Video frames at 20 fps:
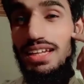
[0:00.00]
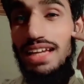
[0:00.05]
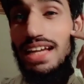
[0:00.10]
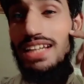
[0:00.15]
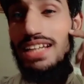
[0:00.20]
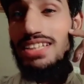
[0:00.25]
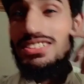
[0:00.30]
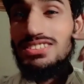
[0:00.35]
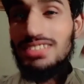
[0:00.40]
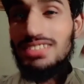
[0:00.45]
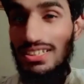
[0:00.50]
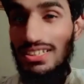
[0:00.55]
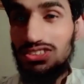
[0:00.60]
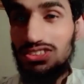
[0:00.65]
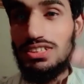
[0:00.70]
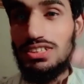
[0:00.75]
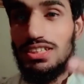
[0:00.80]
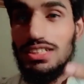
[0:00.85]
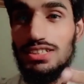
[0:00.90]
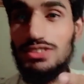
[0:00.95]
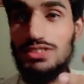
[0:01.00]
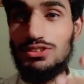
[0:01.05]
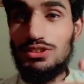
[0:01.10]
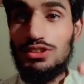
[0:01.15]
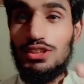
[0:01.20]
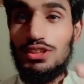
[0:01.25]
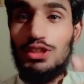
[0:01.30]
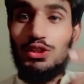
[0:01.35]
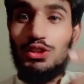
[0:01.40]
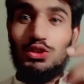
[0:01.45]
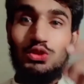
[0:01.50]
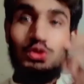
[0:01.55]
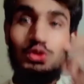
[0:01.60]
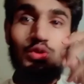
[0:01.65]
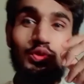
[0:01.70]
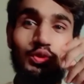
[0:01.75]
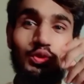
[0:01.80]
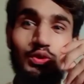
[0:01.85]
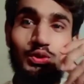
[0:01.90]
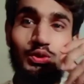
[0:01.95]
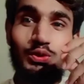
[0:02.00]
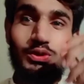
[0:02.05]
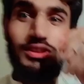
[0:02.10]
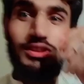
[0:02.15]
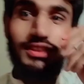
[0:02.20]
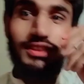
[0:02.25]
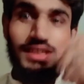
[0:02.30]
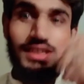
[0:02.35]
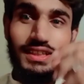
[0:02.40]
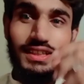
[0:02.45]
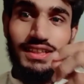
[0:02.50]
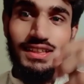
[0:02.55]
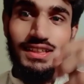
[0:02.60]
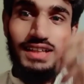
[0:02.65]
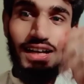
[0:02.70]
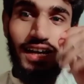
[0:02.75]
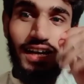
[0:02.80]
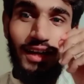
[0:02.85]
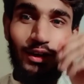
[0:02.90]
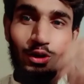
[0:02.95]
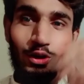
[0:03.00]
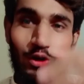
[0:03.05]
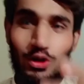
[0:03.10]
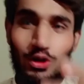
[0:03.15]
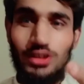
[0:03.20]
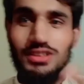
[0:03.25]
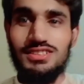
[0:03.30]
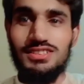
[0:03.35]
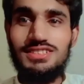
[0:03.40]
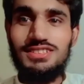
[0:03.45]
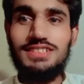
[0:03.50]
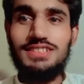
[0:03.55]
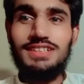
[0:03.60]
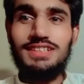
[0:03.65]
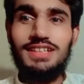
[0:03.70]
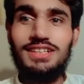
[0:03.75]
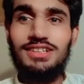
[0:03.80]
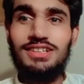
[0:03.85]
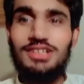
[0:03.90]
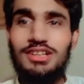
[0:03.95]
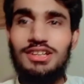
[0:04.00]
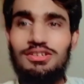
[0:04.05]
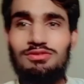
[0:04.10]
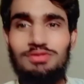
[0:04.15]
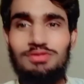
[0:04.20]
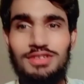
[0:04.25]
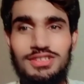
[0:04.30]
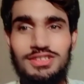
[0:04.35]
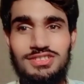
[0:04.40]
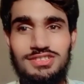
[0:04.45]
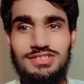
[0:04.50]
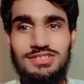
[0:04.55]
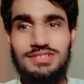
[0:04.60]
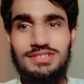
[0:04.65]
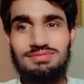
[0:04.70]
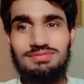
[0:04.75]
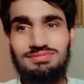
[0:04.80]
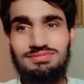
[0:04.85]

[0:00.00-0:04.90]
in such case you take a wrong decision which